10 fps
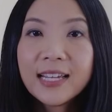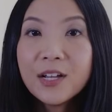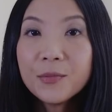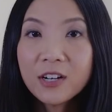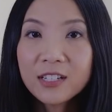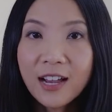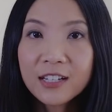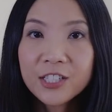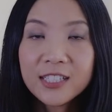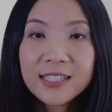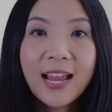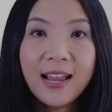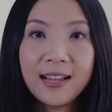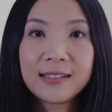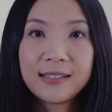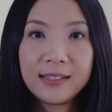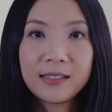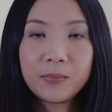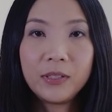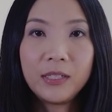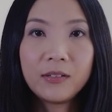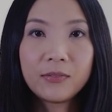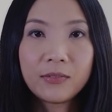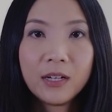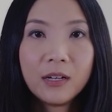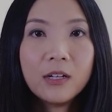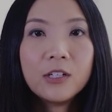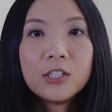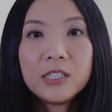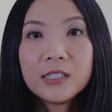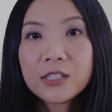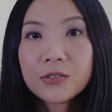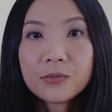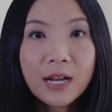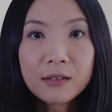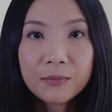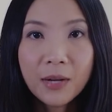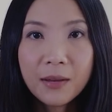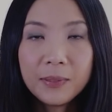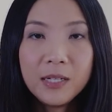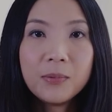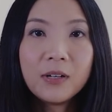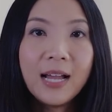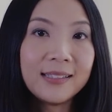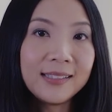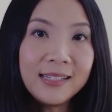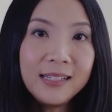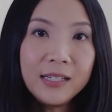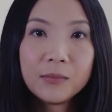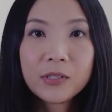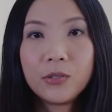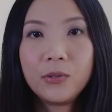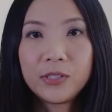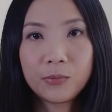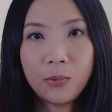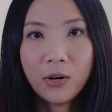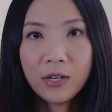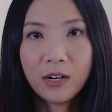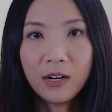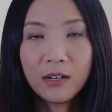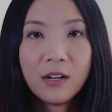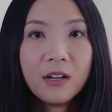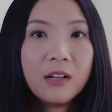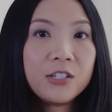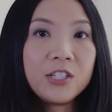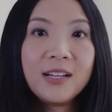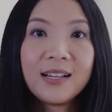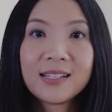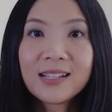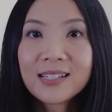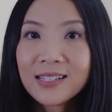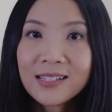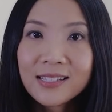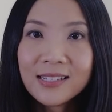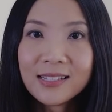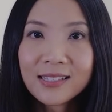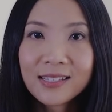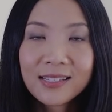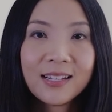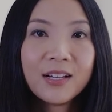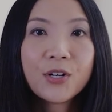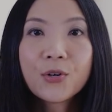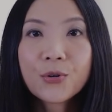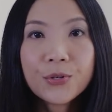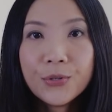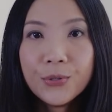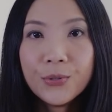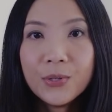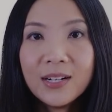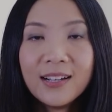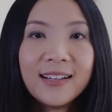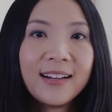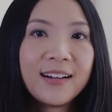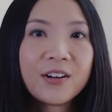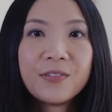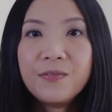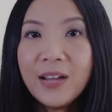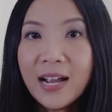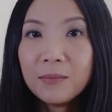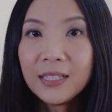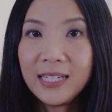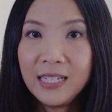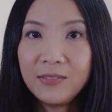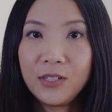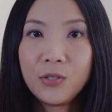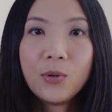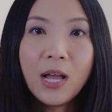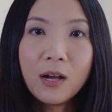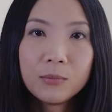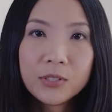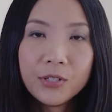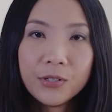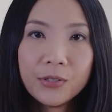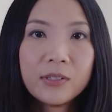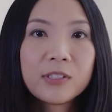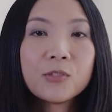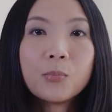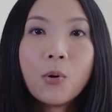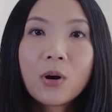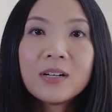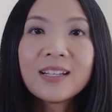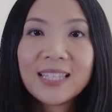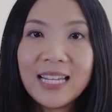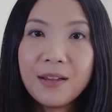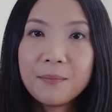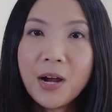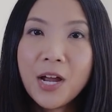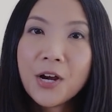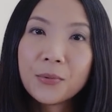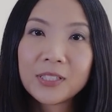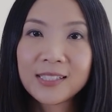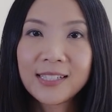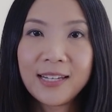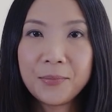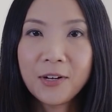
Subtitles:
Kim Kardashian has this belief. She is surrounded by people and teams who support her. She has assistants, crew, her family even, who help to support the empire, which is Kim